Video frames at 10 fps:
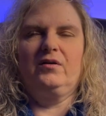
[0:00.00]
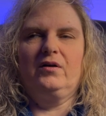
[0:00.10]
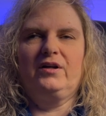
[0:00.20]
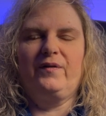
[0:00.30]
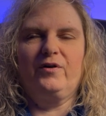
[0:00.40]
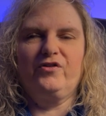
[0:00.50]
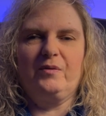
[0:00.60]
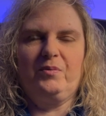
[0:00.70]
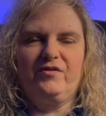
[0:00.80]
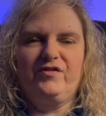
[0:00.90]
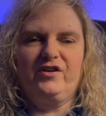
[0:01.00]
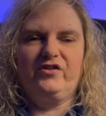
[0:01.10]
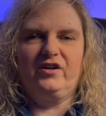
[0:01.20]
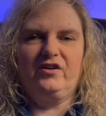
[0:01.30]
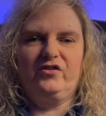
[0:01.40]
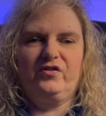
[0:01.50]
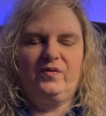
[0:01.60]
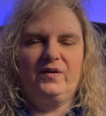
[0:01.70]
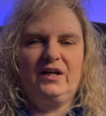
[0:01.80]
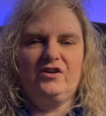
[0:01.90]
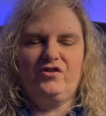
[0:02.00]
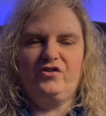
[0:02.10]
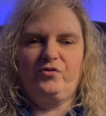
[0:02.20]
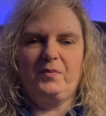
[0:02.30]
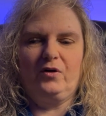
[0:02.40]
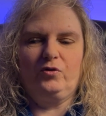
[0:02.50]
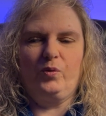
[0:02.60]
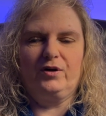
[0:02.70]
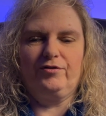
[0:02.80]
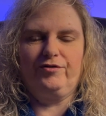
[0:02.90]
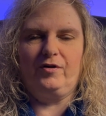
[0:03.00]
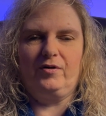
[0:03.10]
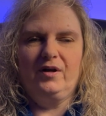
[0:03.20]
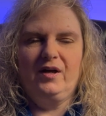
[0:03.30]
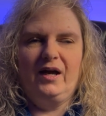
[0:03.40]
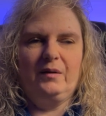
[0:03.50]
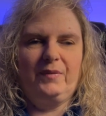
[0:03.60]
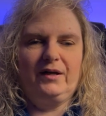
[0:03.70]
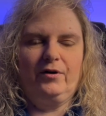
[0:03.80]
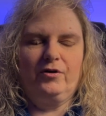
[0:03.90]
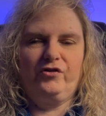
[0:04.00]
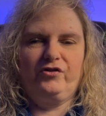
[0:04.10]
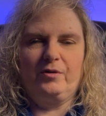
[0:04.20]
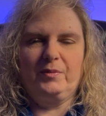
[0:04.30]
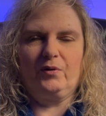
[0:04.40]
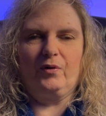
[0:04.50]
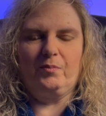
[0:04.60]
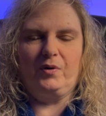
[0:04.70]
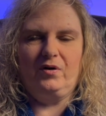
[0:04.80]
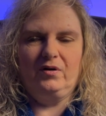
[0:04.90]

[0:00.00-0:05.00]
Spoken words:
Another example of this is, the kitchen smelled wonderful and made her stomach rumble.